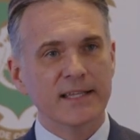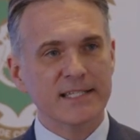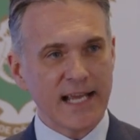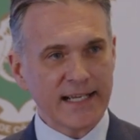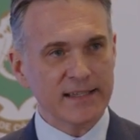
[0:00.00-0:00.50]

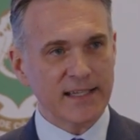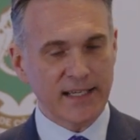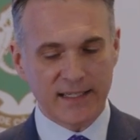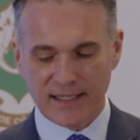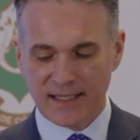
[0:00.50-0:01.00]
The second
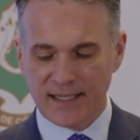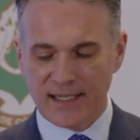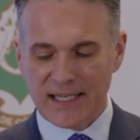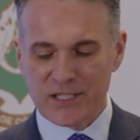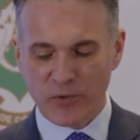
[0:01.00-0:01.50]
thing
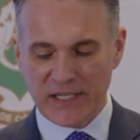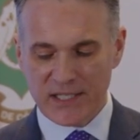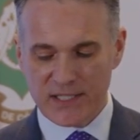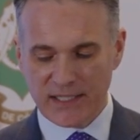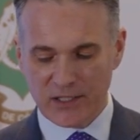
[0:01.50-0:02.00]
is we
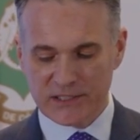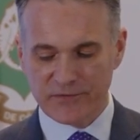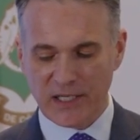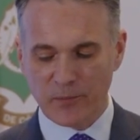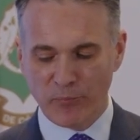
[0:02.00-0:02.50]
need to
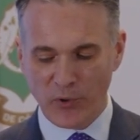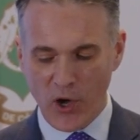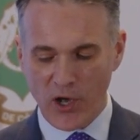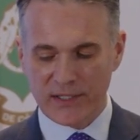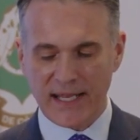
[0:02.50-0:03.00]
cultivate
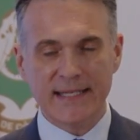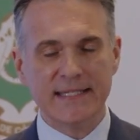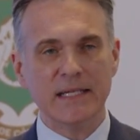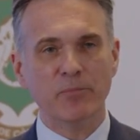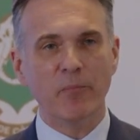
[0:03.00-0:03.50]
broad
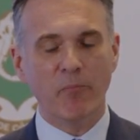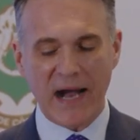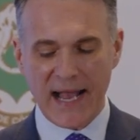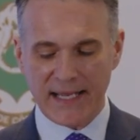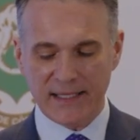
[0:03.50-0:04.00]
and deep
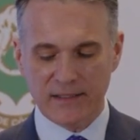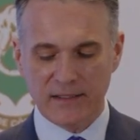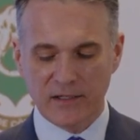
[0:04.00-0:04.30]
buy-in